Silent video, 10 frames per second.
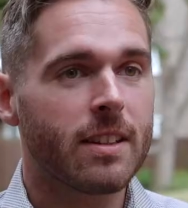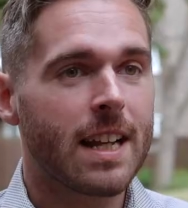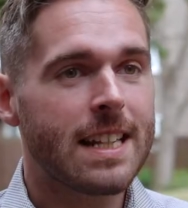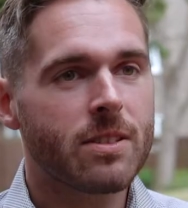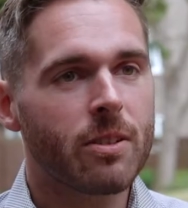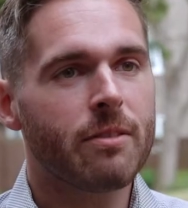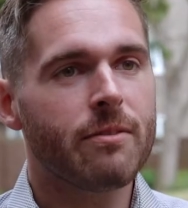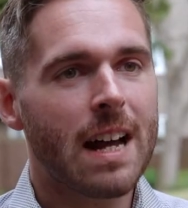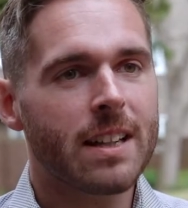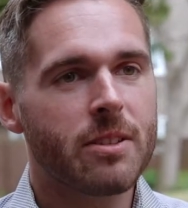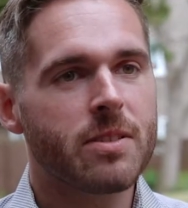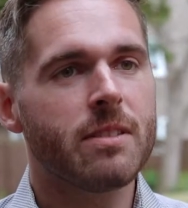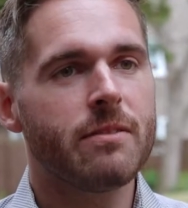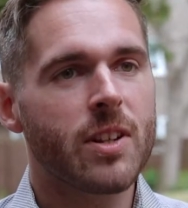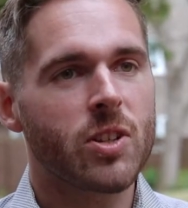And he's got the values and
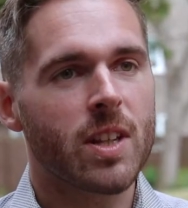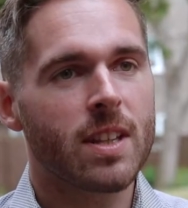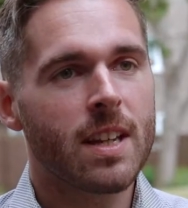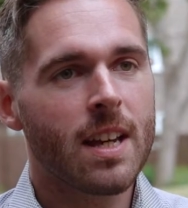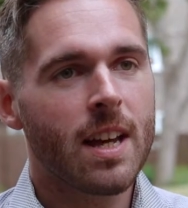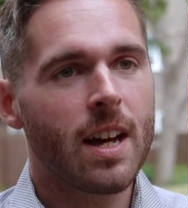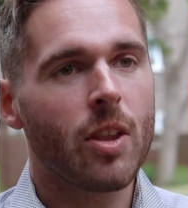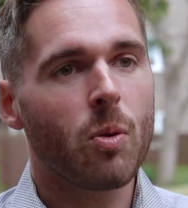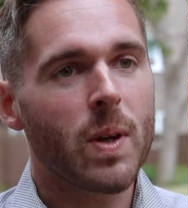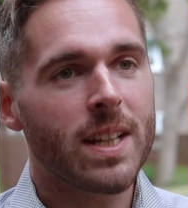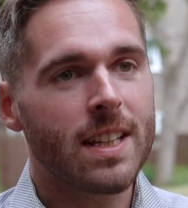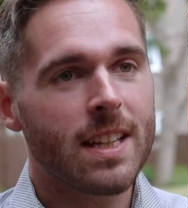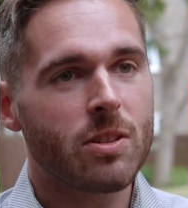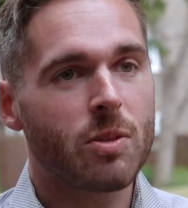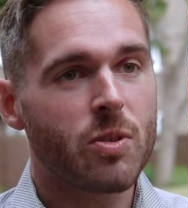the vision uh, that we
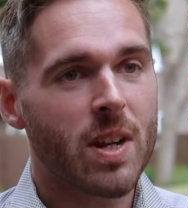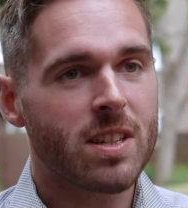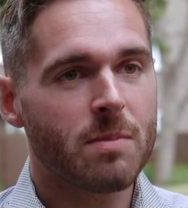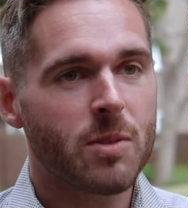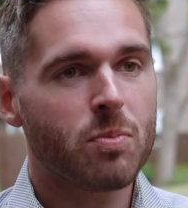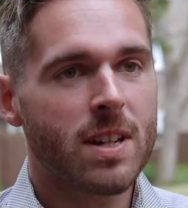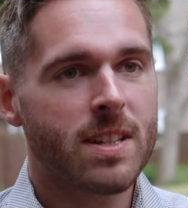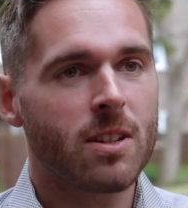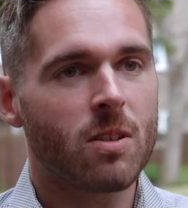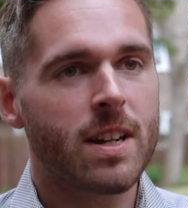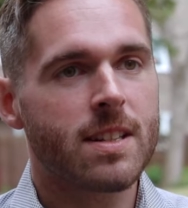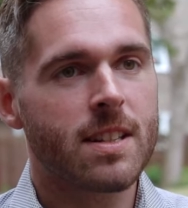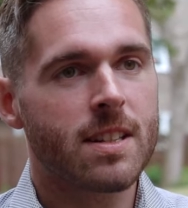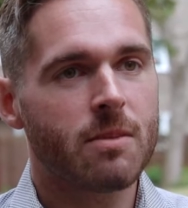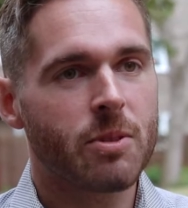need to address the most pressing
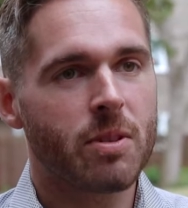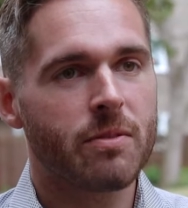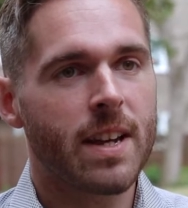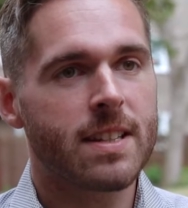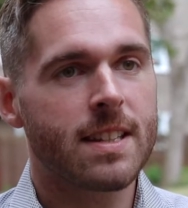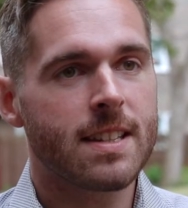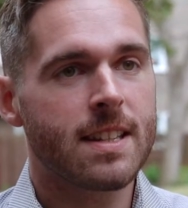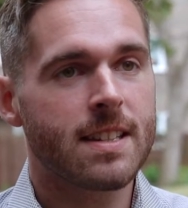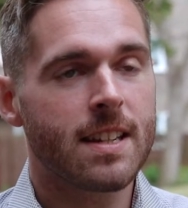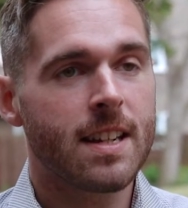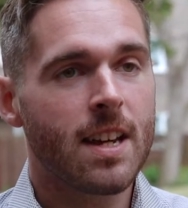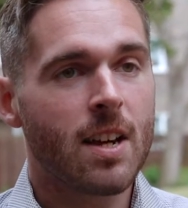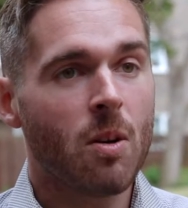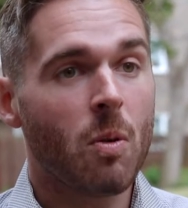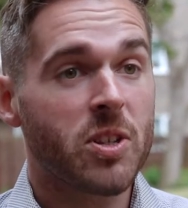crisis which we face in this city,
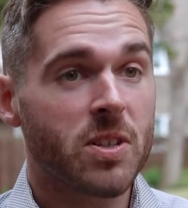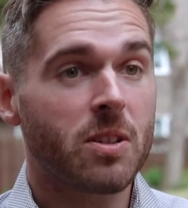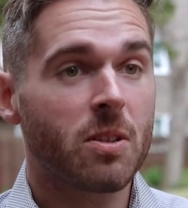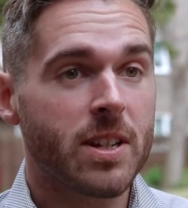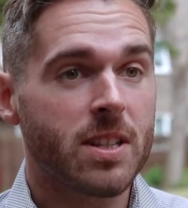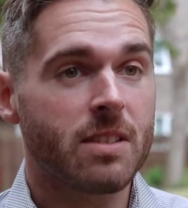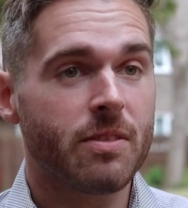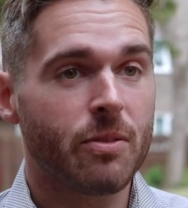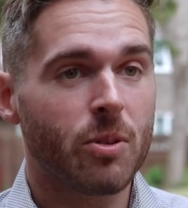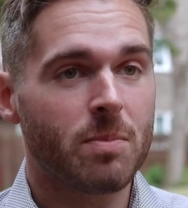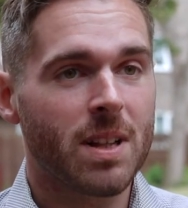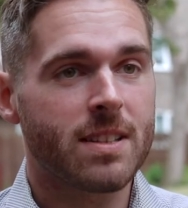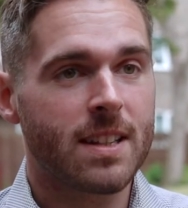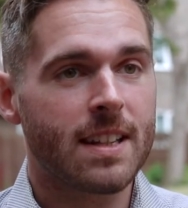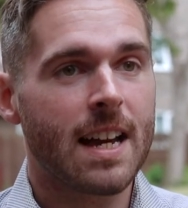which is the crisis of
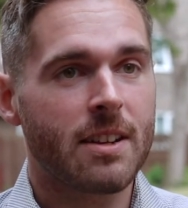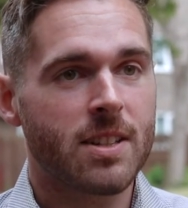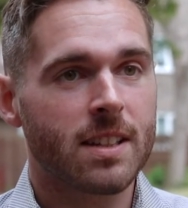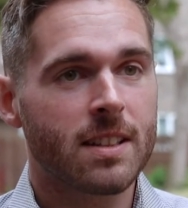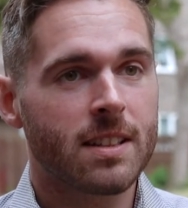affordability in housing.